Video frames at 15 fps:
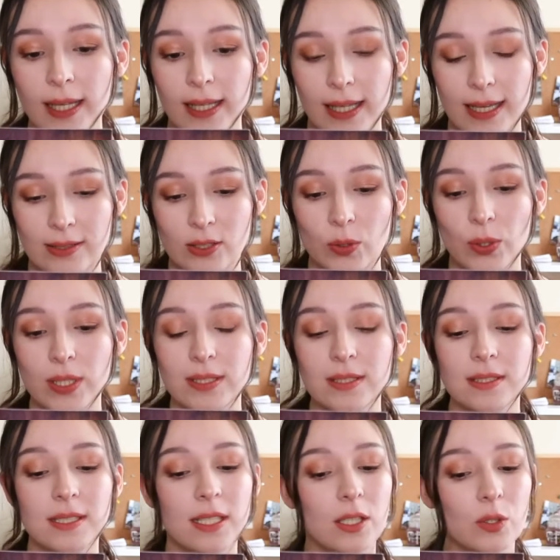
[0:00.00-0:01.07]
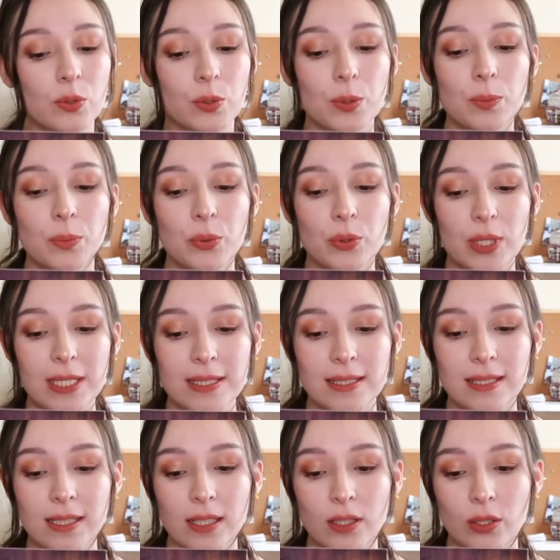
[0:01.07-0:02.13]
yeah so this is the Cruel
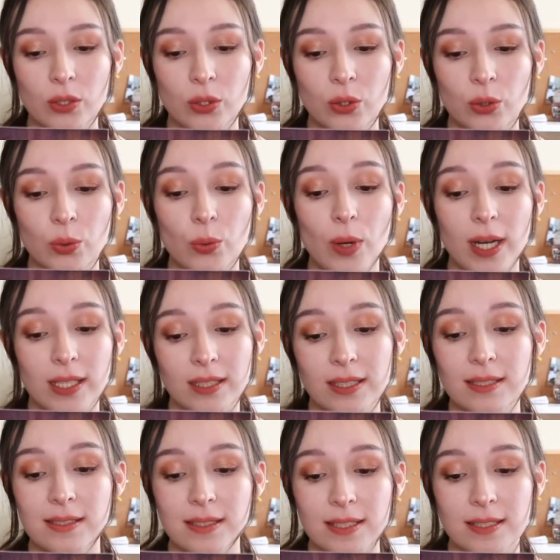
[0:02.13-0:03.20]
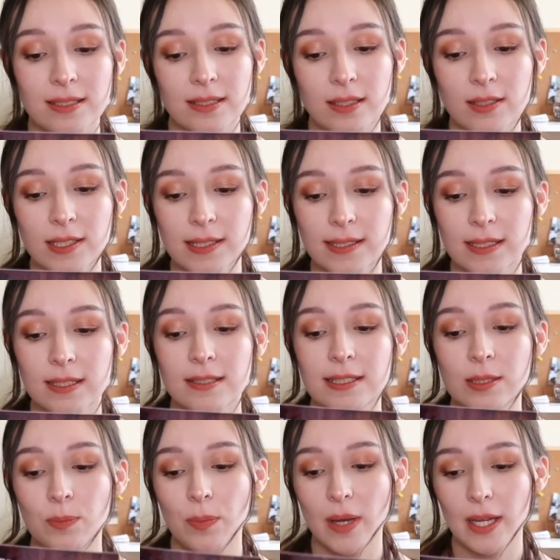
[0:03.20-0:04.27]
Prince Duarte Sisters
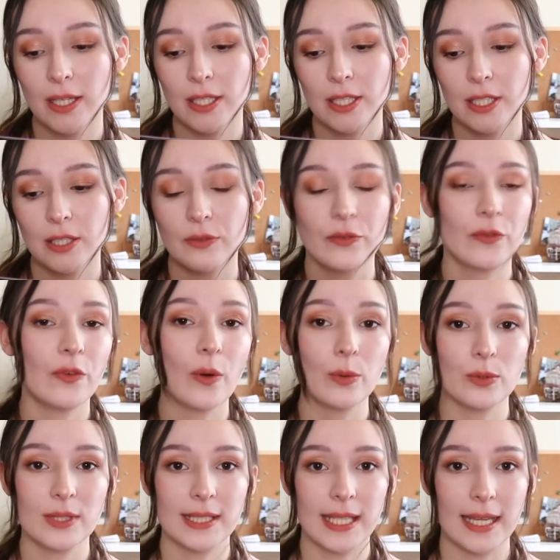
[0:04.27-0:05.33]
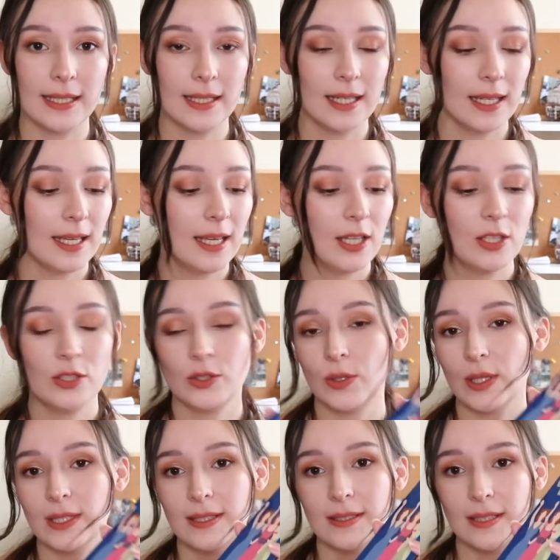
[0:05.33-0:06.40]
inspired phone stand so
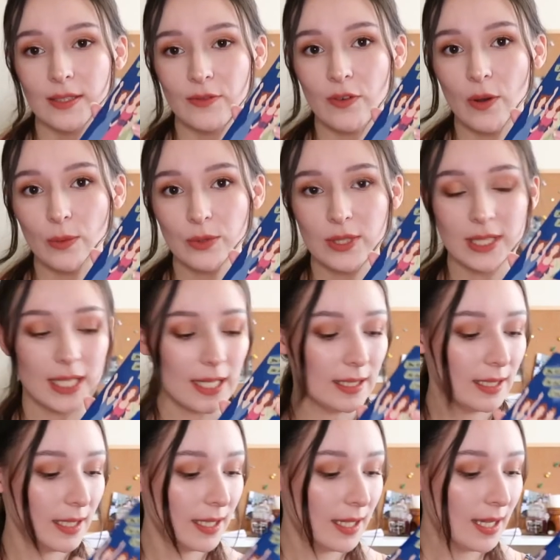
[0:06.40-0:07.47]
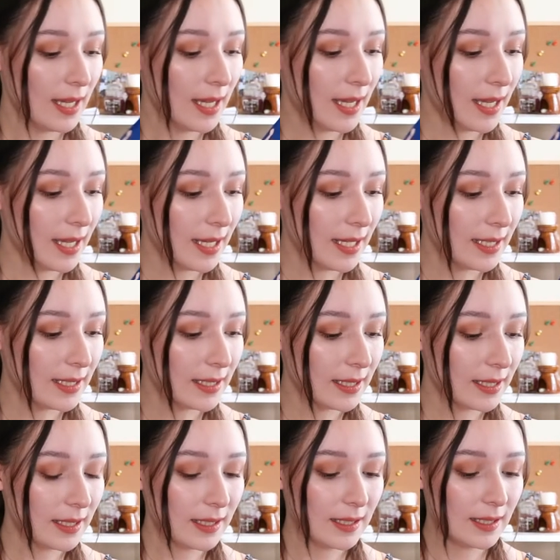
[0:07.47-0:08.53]
this is a phone stand
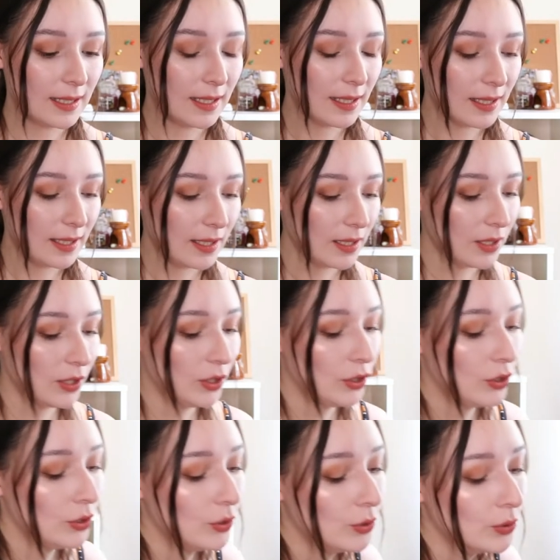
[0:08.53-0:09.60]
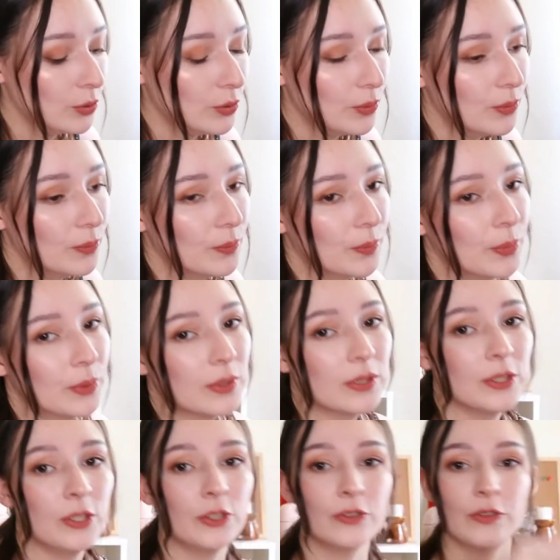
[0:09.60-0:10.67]
and you put
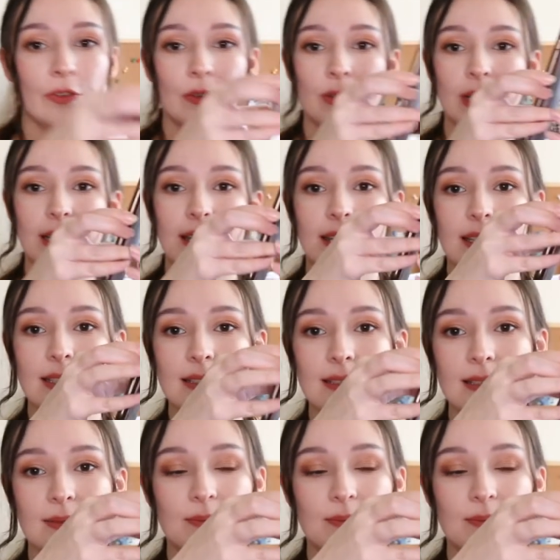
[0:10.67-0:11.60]
your phone like this